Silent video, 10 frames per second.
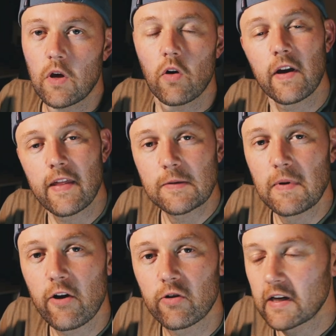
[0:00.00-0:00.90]
Okay, that's me
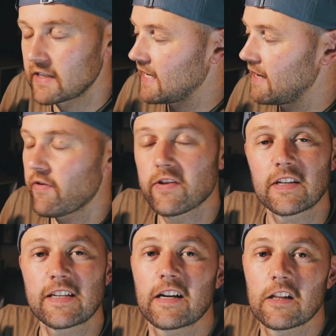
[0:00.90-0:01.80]
now. Click save, and you
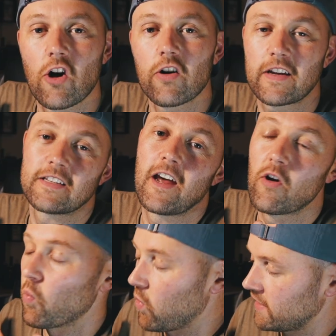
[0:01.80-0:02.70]
can see the clock is now
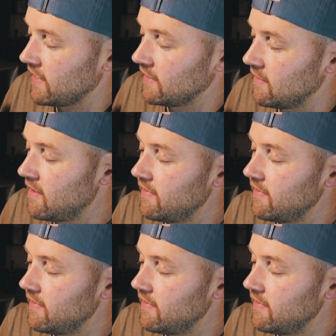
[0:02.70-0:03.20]
working.